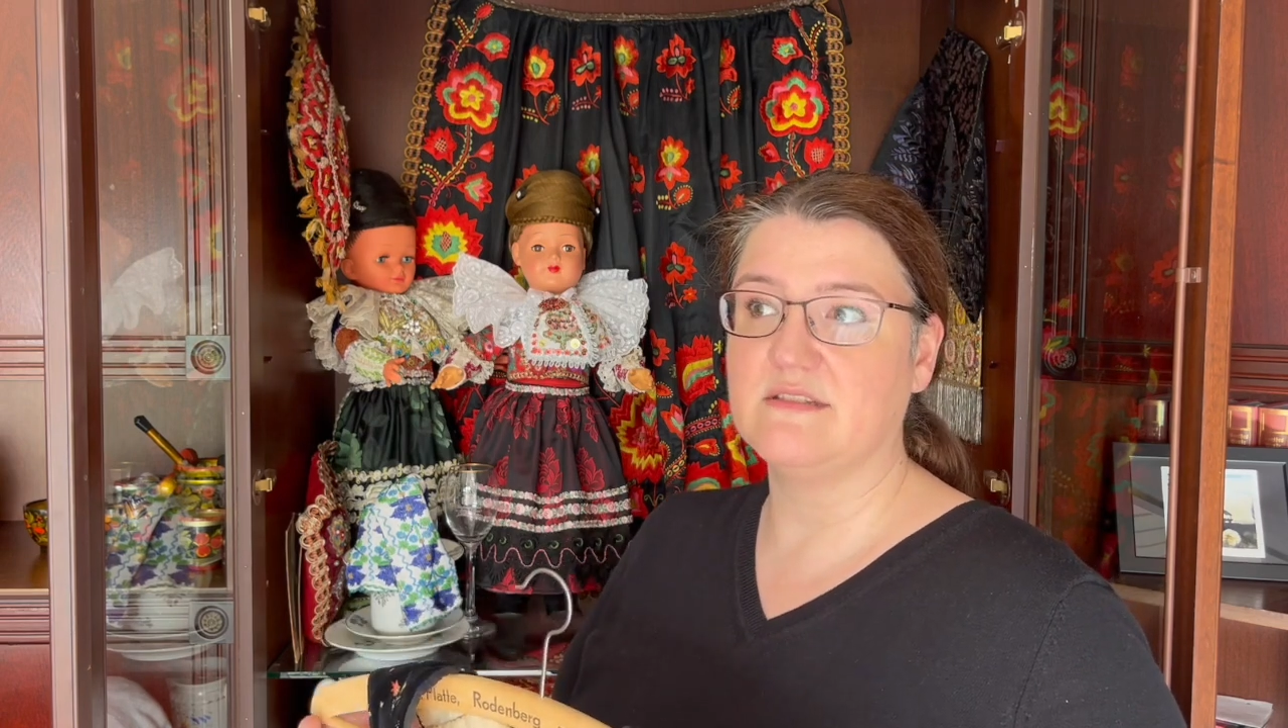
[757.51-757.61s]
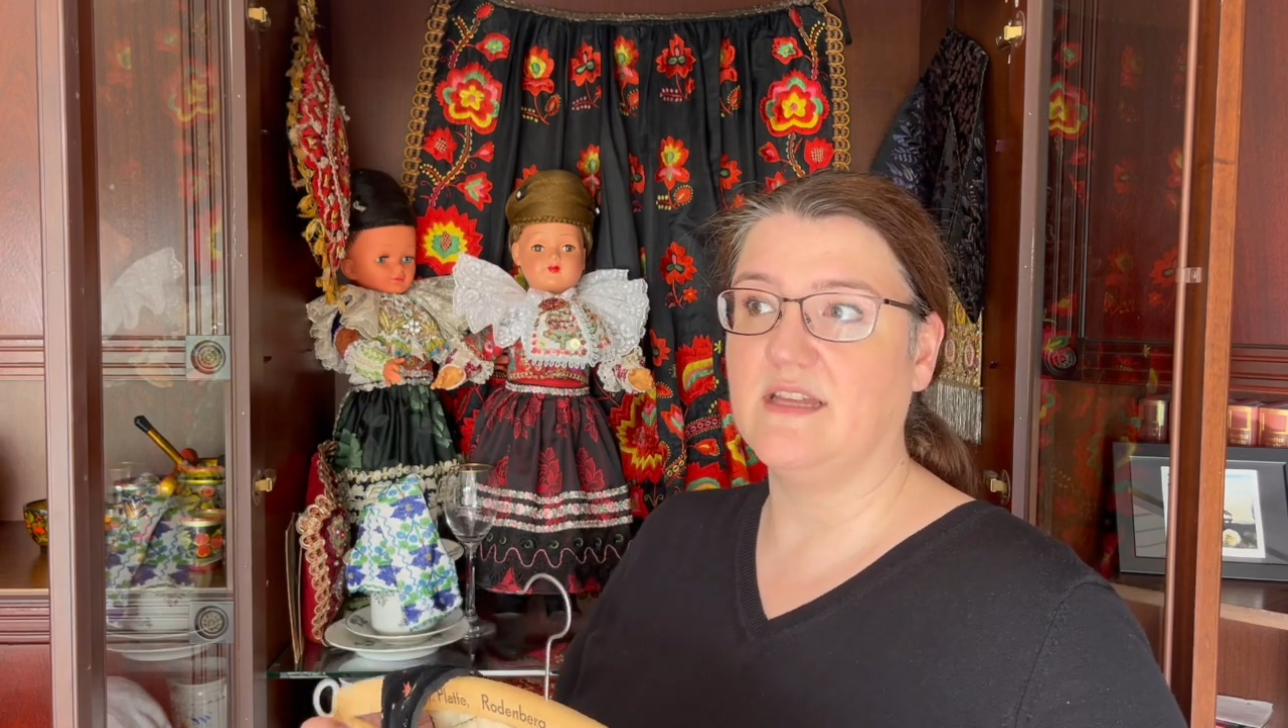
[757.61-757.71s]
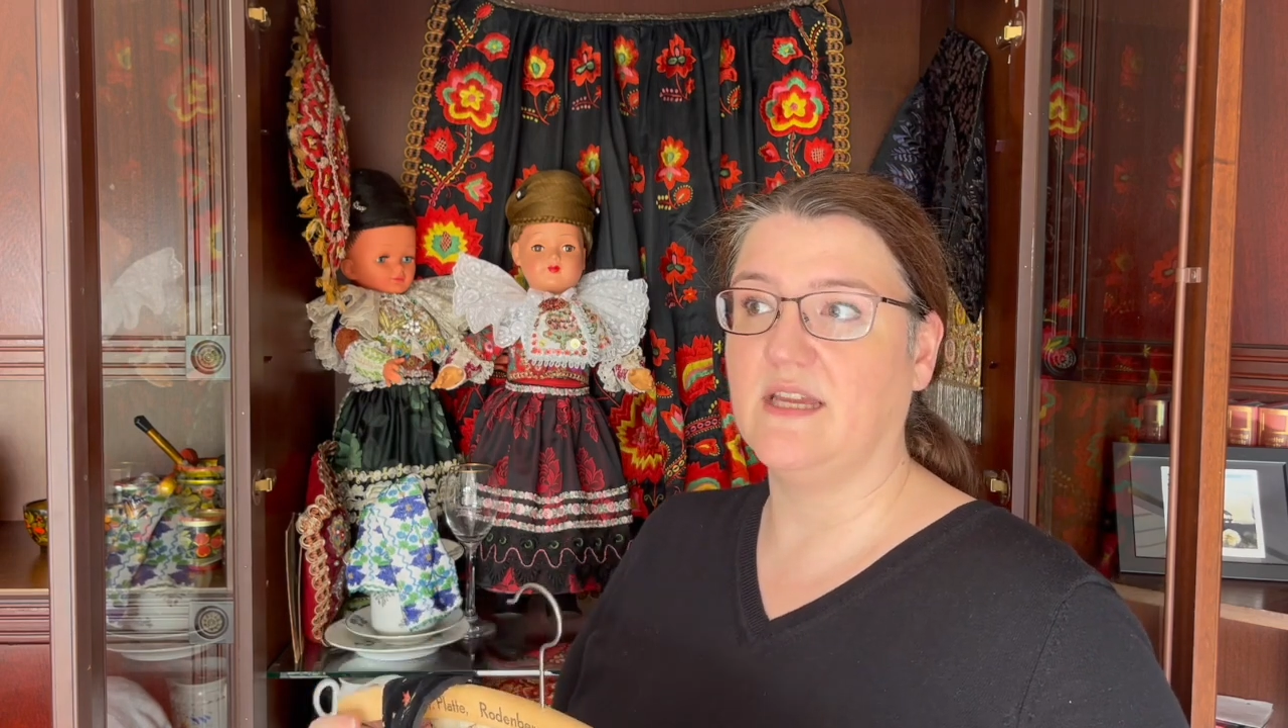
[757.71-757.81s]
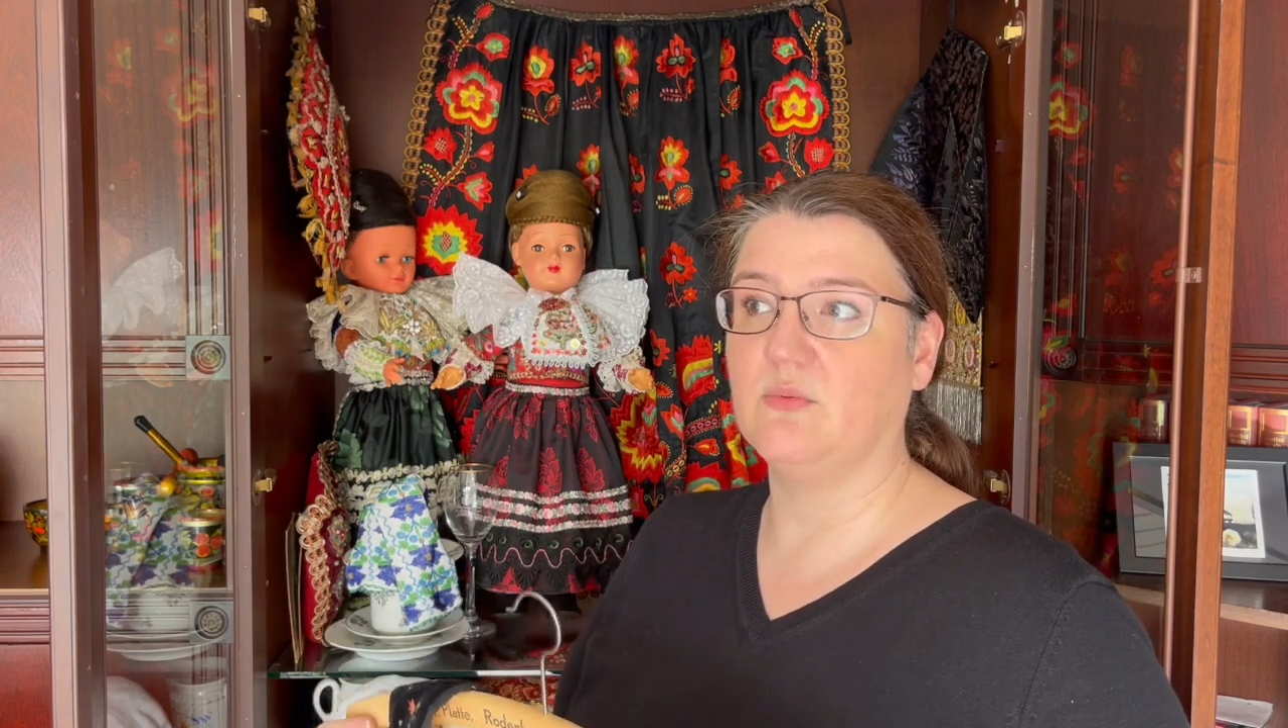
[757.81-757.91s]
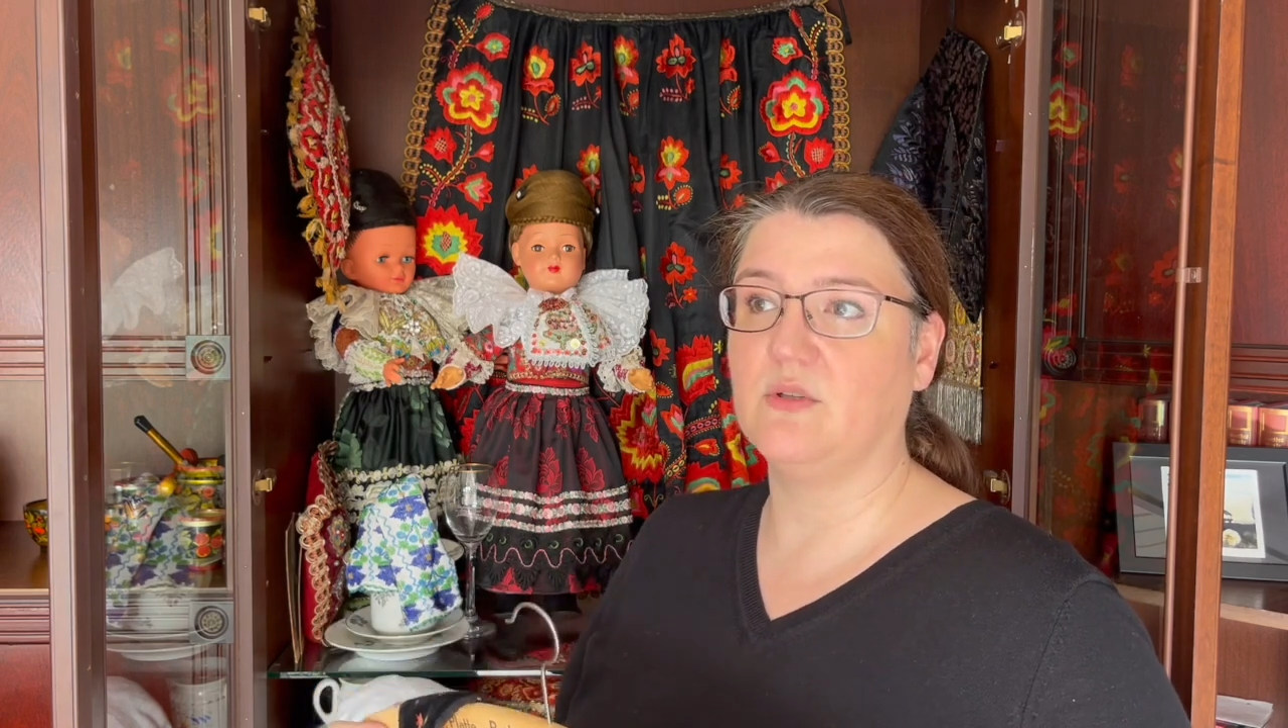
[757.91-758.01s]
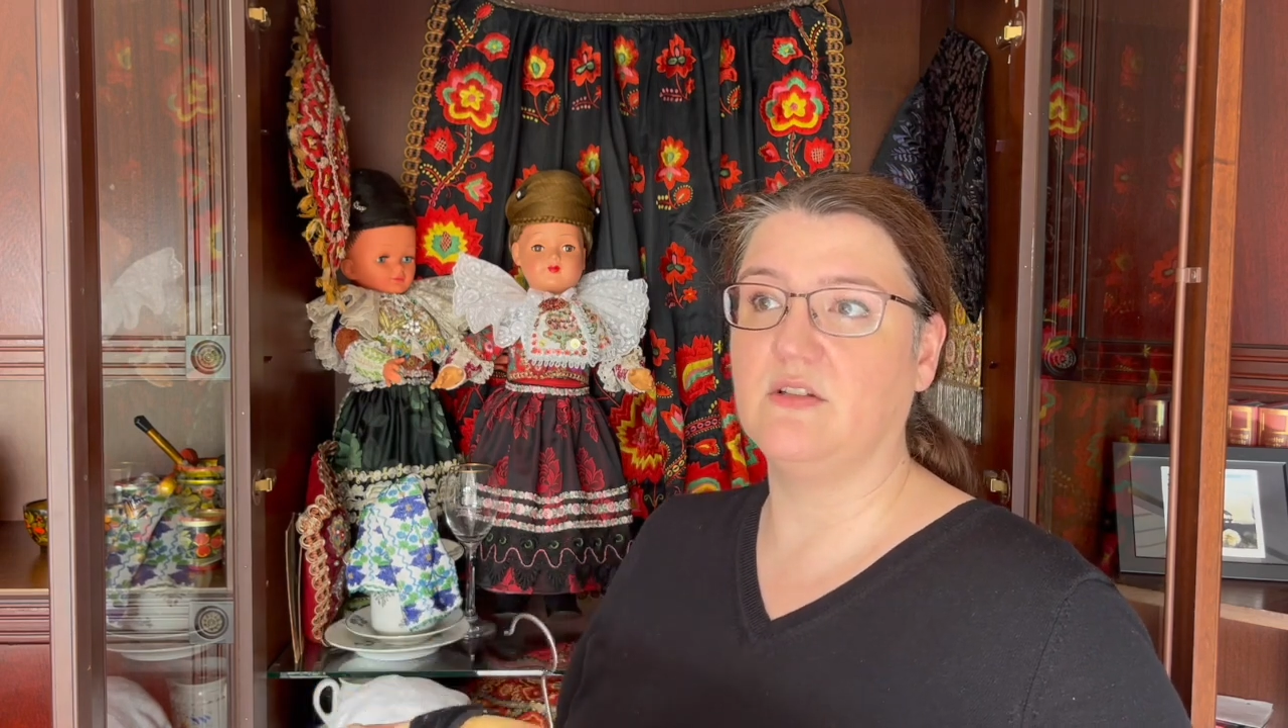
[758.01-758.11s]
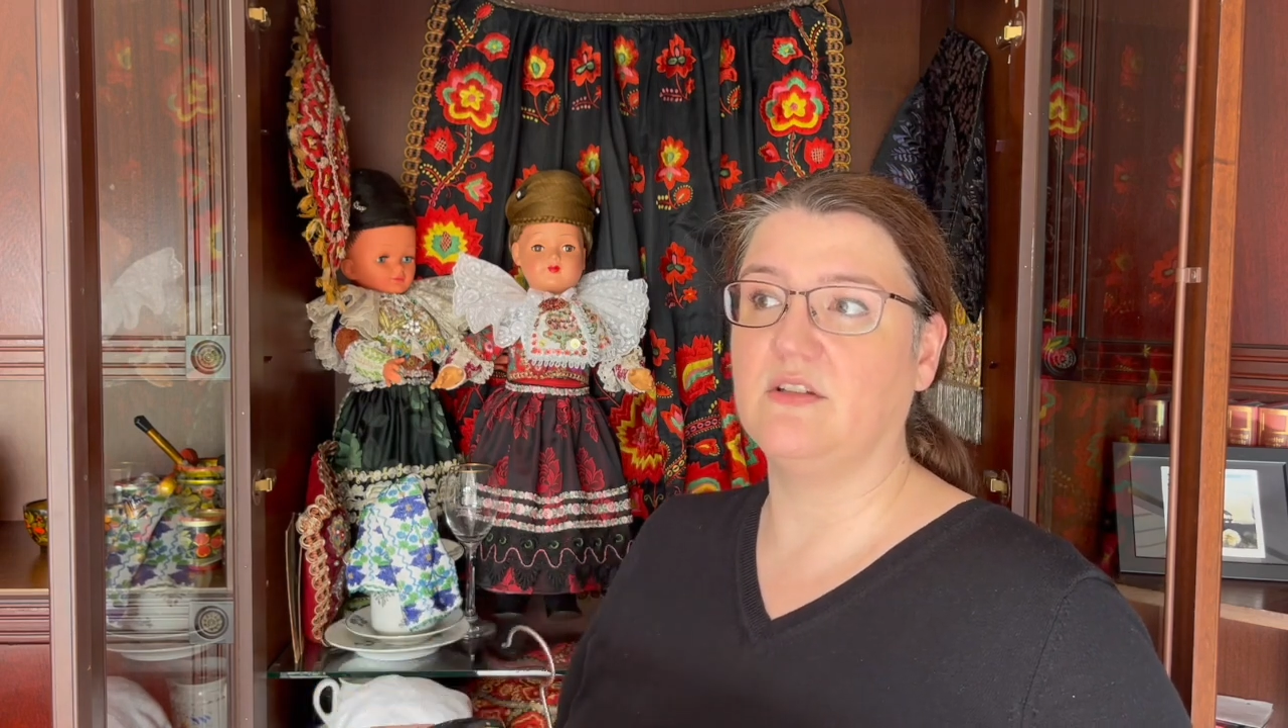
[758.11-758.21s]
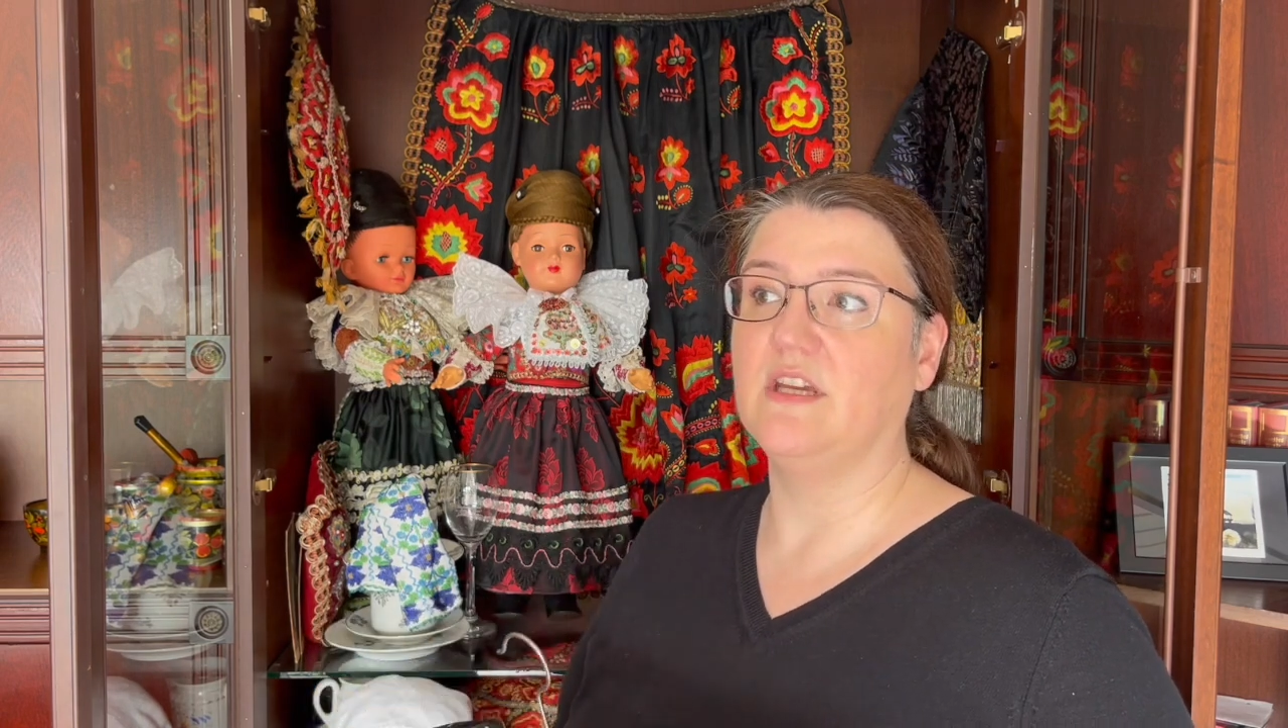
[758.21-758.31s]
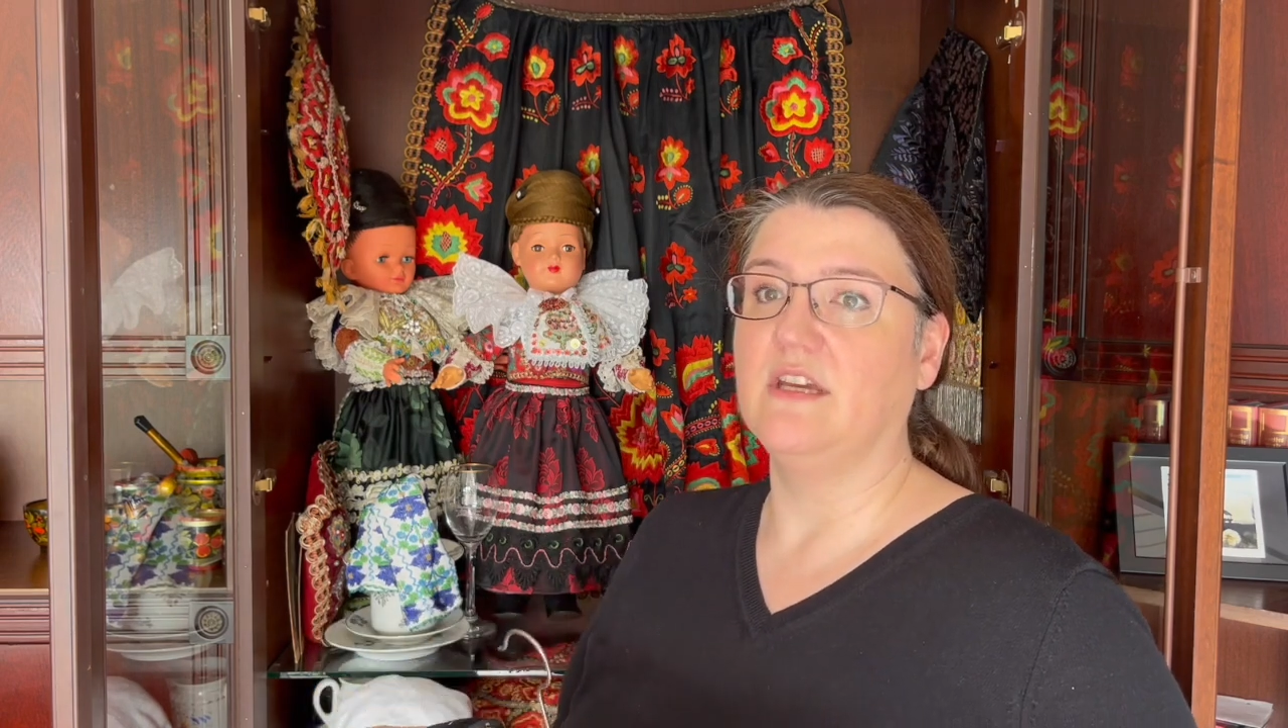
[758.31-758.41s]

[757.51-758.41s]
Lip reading: they would,